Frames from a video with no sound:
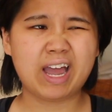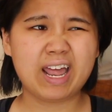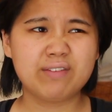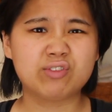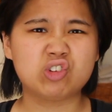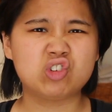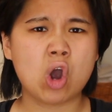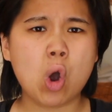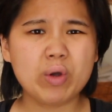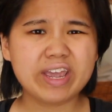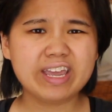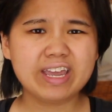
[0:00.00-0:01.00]
kind of
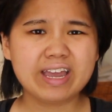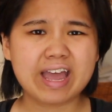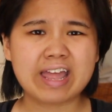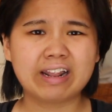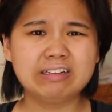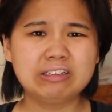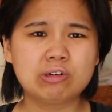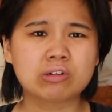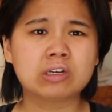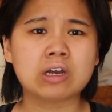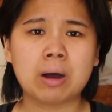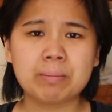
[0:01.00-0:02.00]
doughy and a
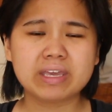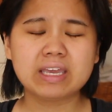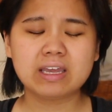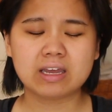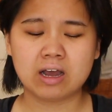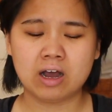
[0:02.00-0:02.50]
little gummy.